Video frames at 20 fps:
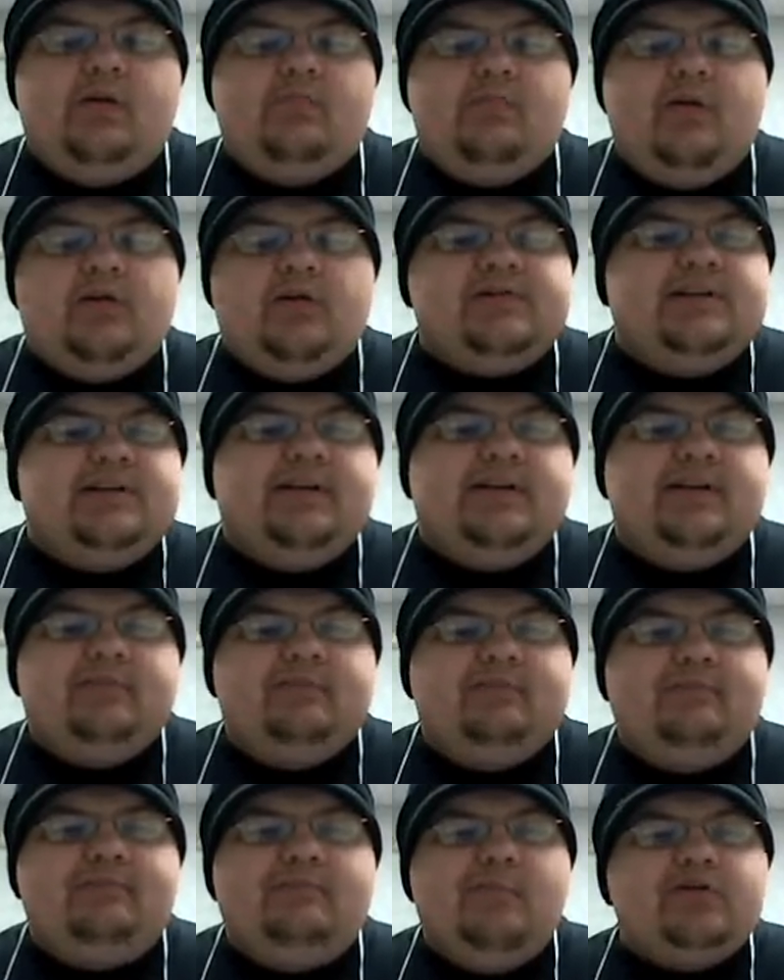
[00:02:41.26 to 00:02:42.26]
mostly
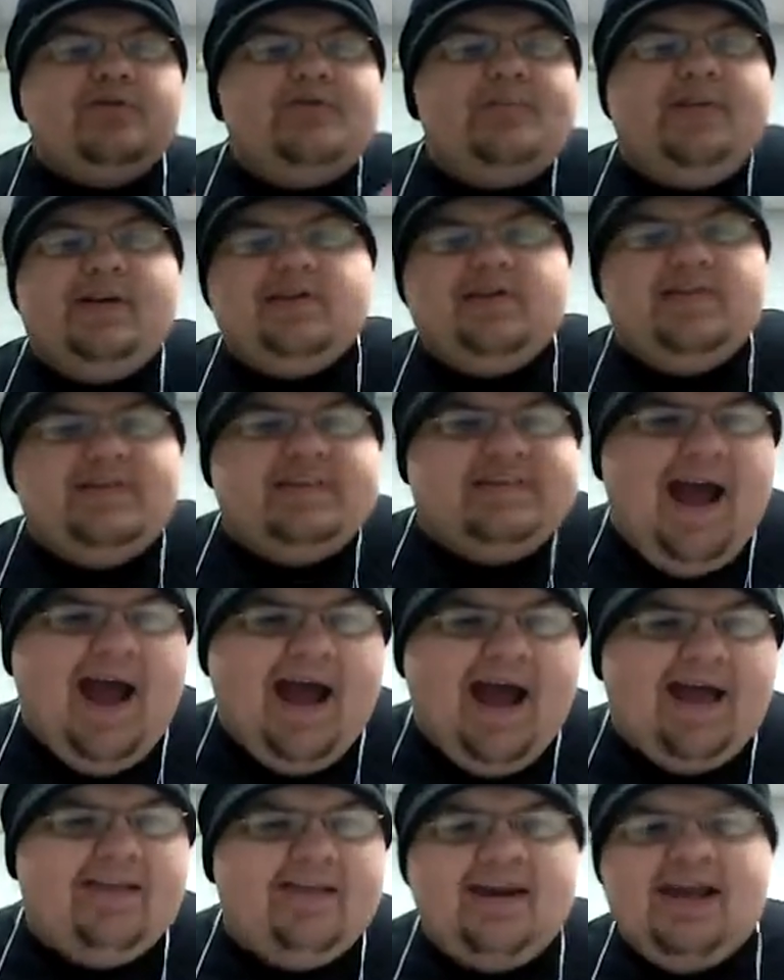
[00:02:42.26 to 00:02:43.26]
because of the
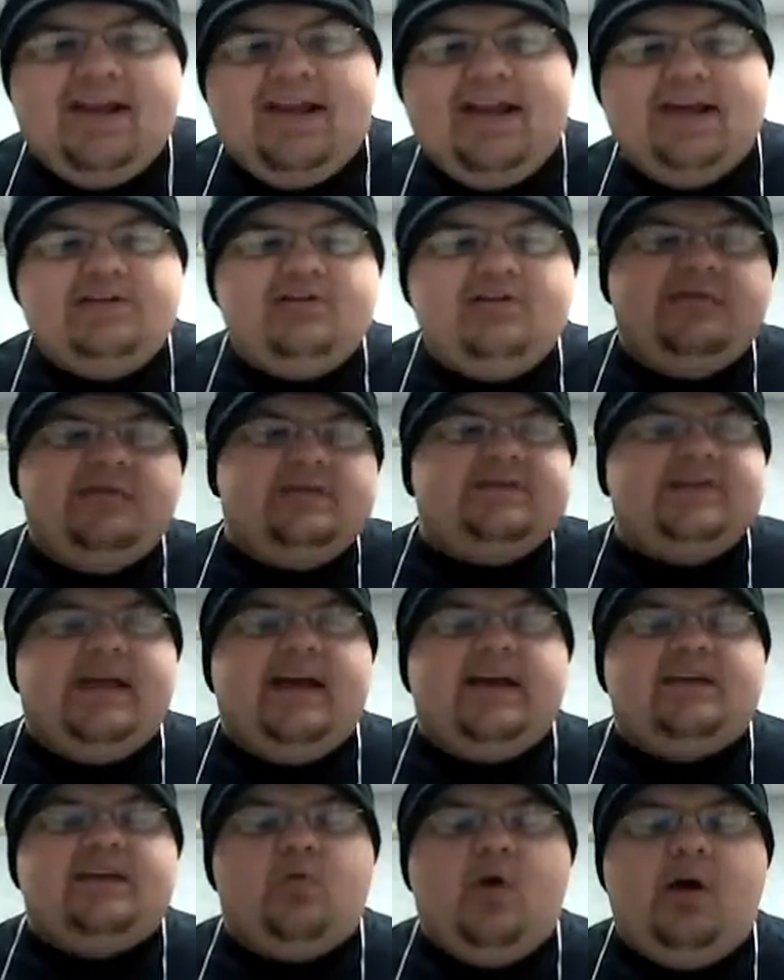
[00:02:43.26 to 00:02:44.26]
talent, I guess you could
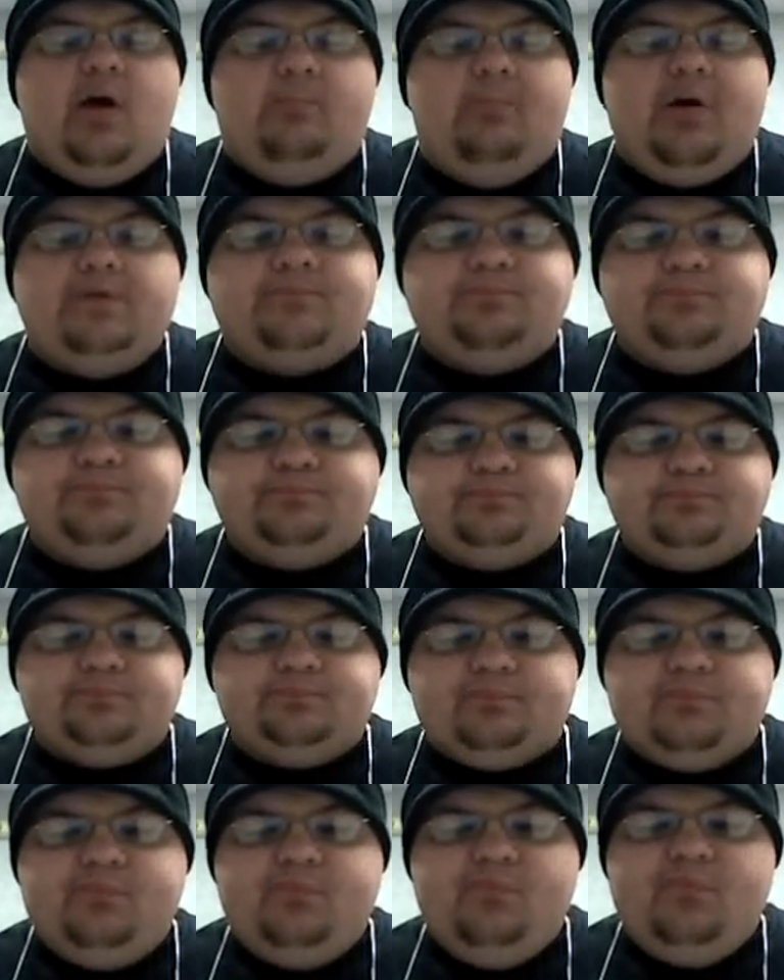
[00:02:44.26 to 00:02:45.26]
say, as well, but
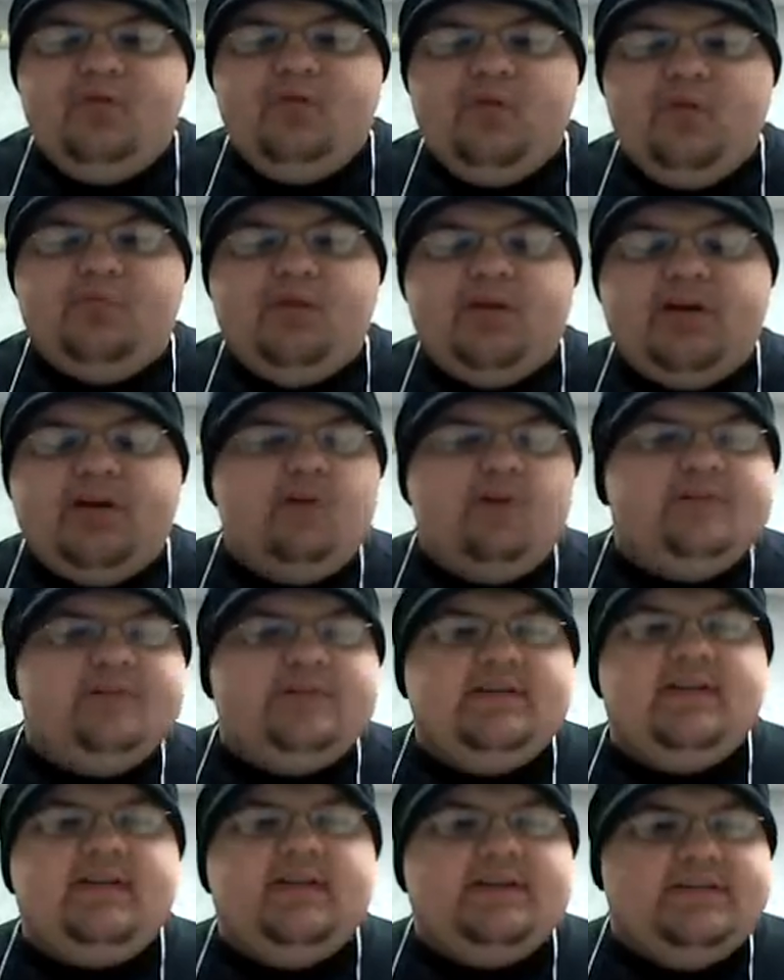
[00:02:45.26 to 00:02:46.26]
the booking was,
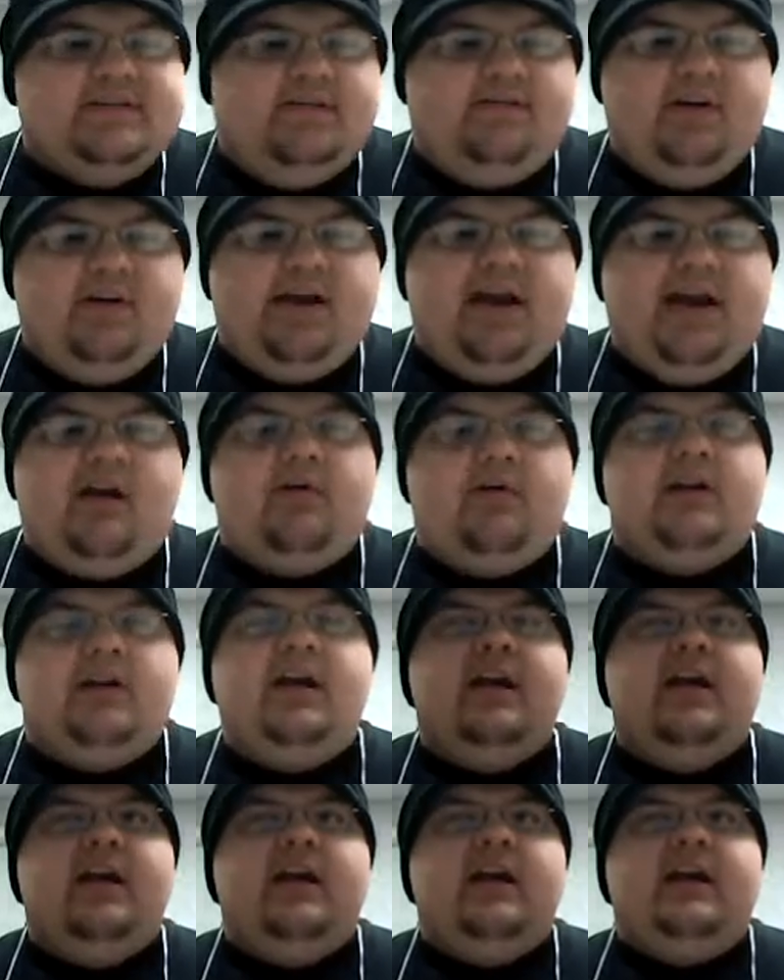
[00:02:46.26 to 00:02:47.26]
it is different now, and
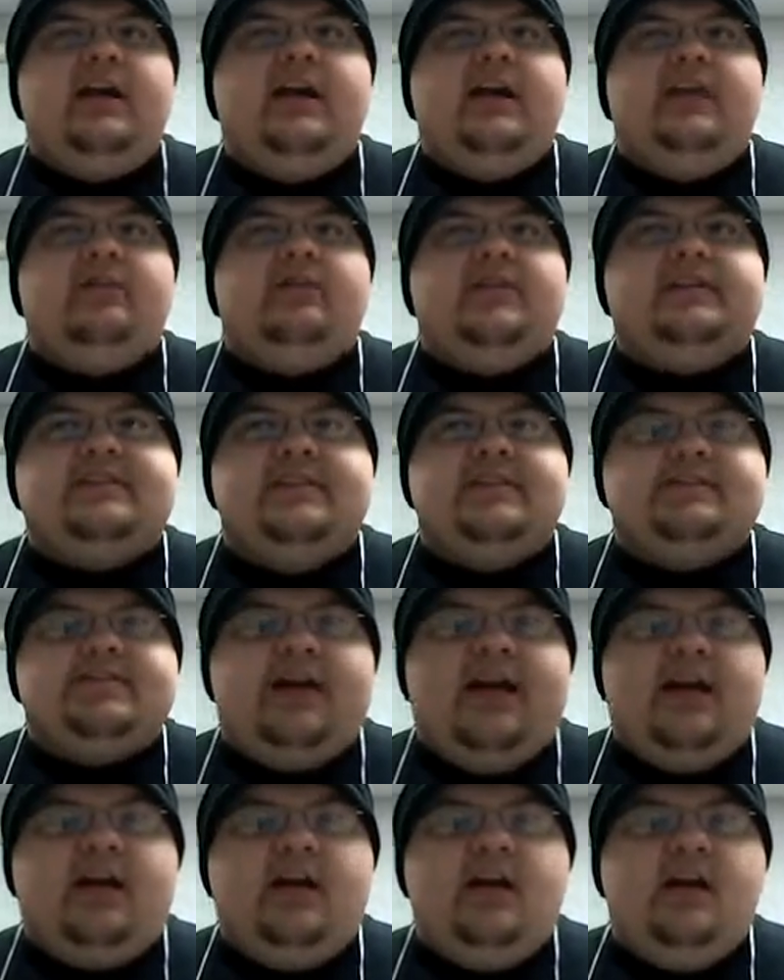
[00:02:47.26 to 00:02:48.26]
it really seems
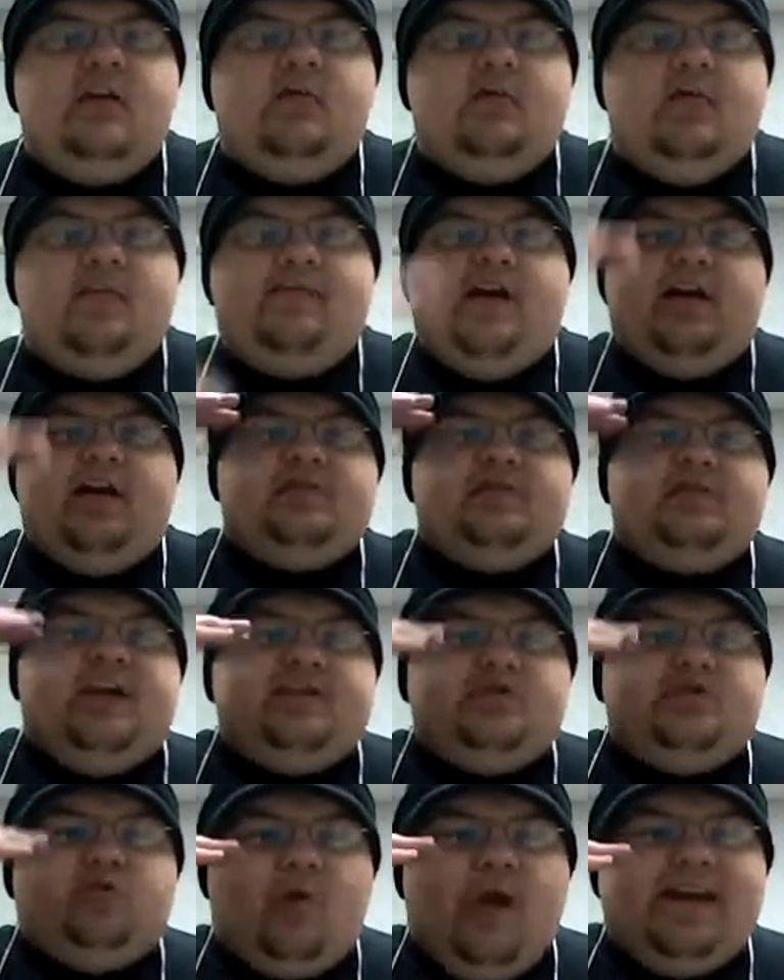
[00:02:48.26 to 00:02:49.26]
like Ring of Honor
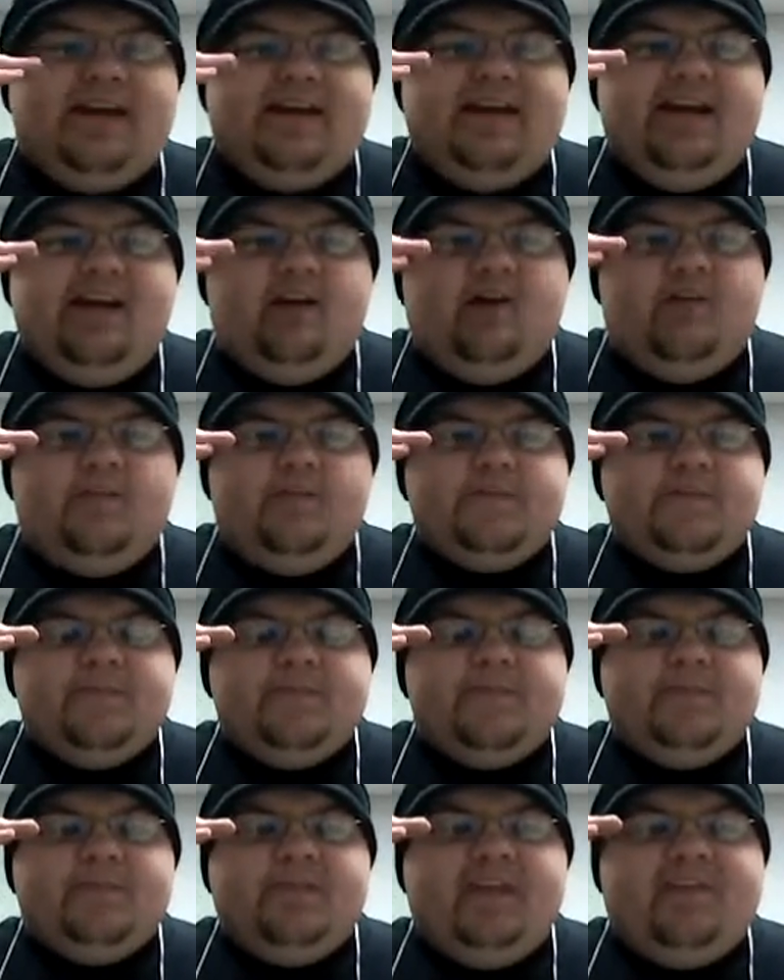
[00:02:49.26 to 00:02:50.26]
is right here,
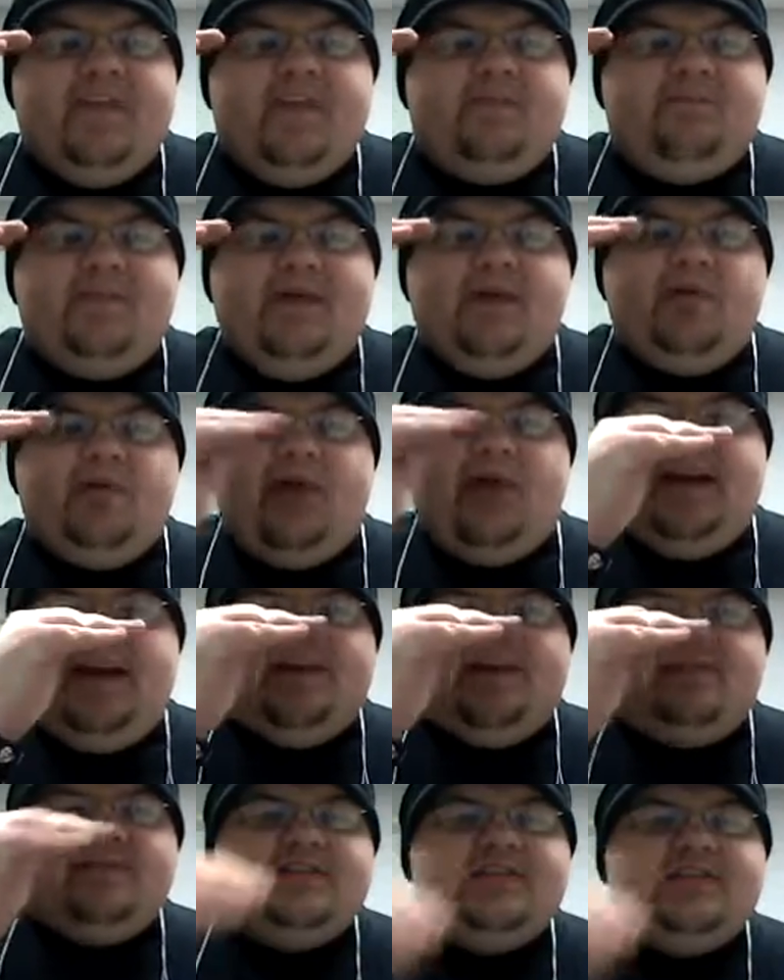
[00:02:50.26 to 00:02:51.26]
and they've been right
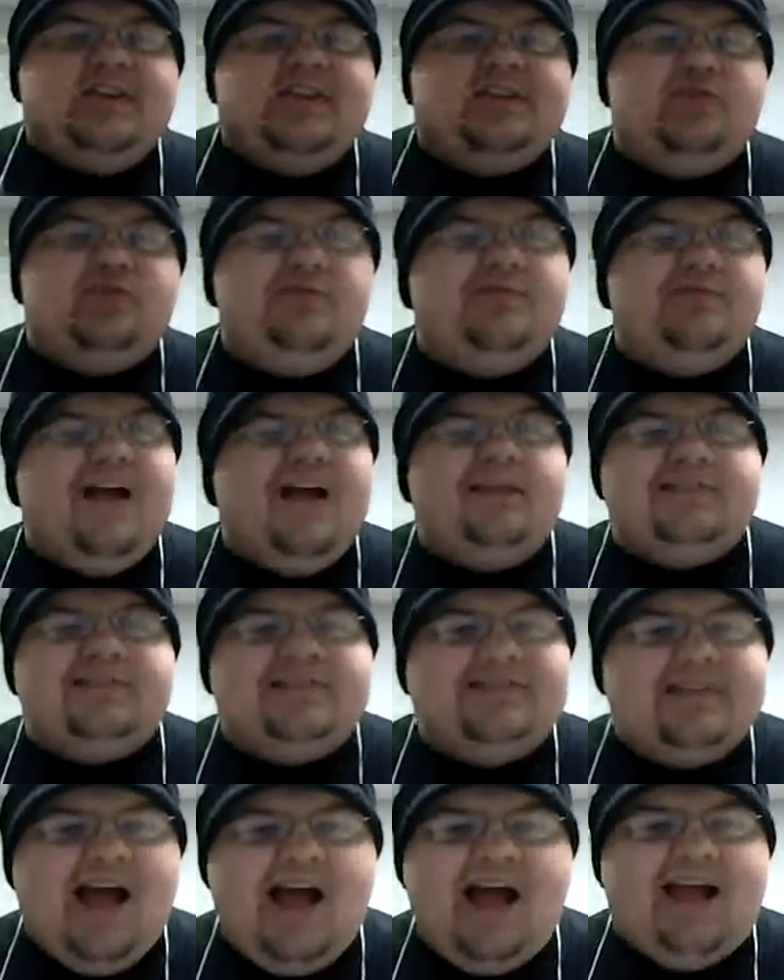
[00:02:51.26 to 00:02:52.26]
here since, like,
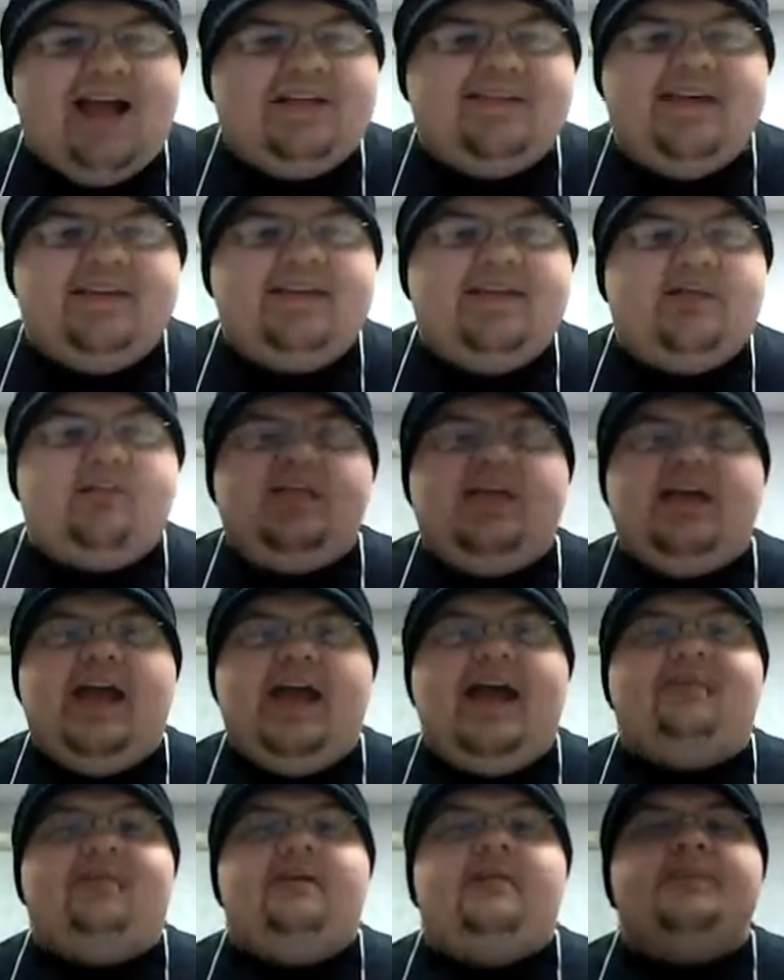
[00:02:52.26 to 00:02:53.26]
2009. Like, they really
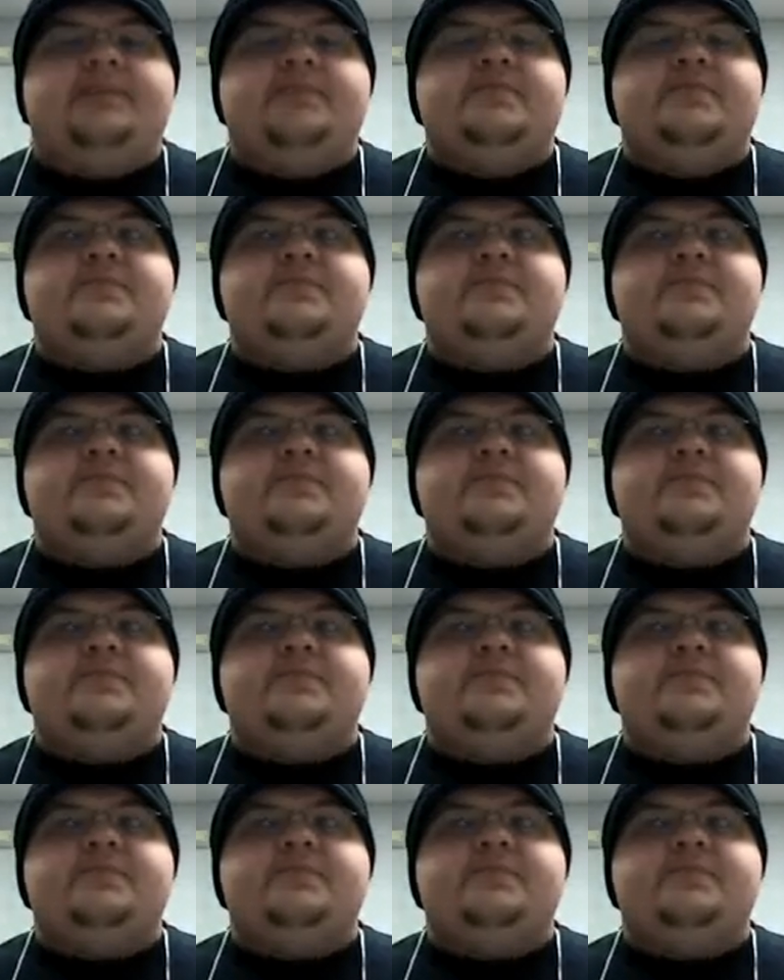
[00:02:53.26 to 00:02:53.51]
haven't,